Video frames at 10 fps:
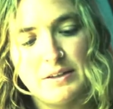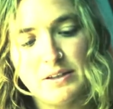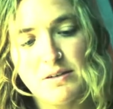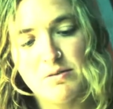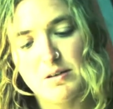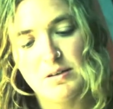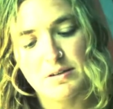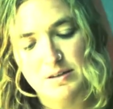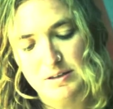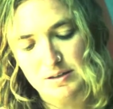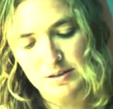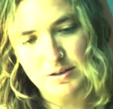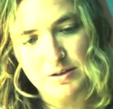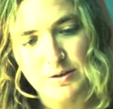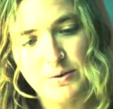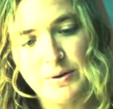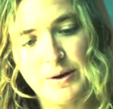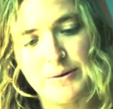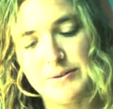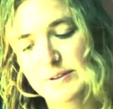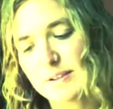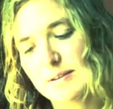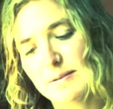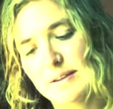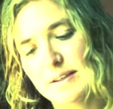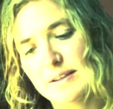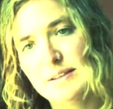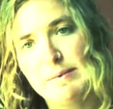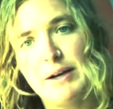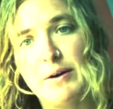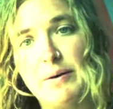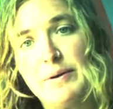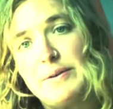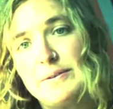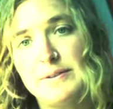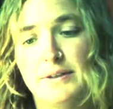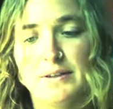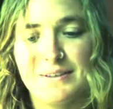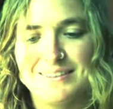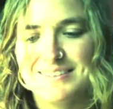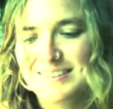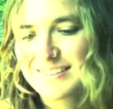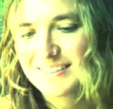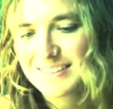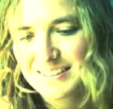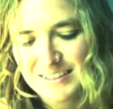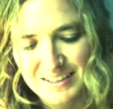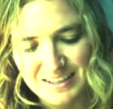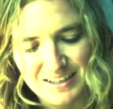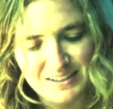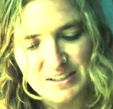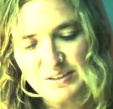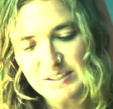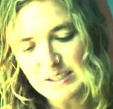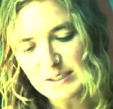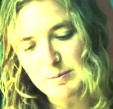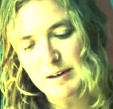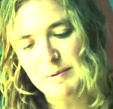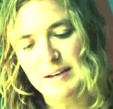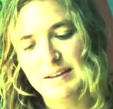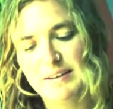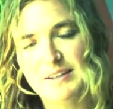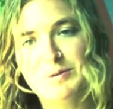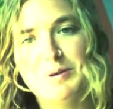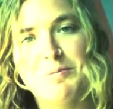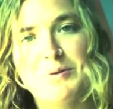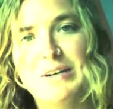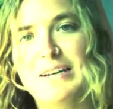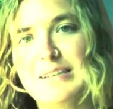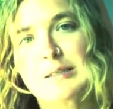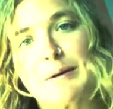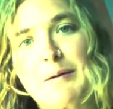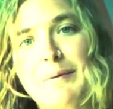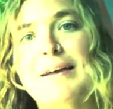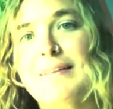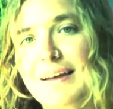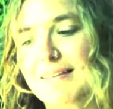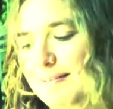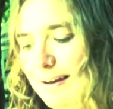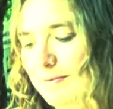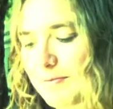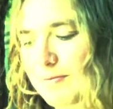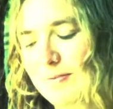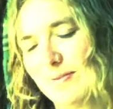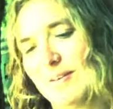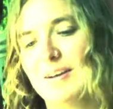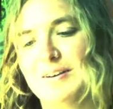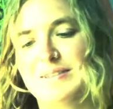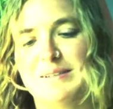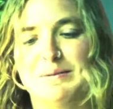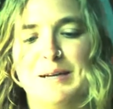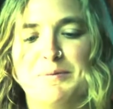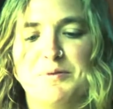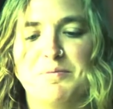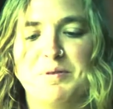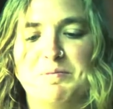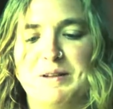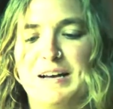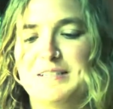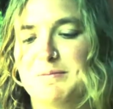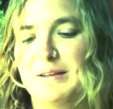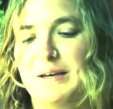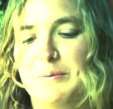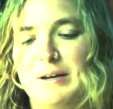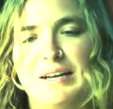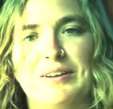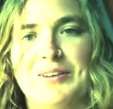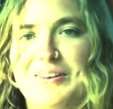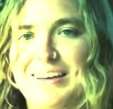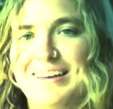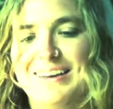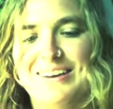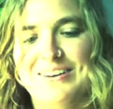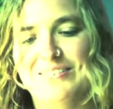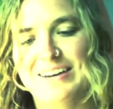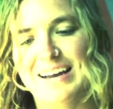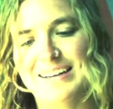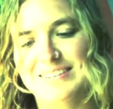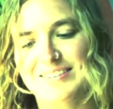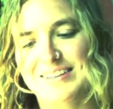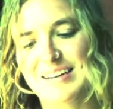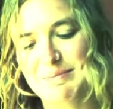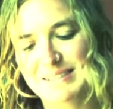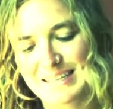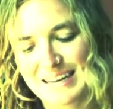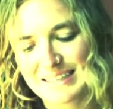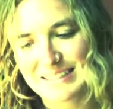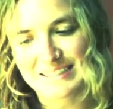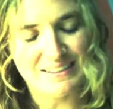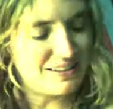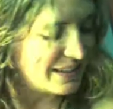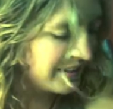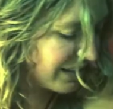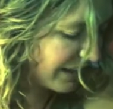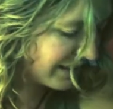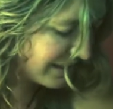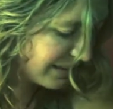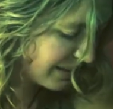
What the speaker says: So who knows? These might grow roots. So it's an experiment, and I think it's really important to experiment. Sometimes when people ask me like what I do, I want to answer that I'm a scientist, because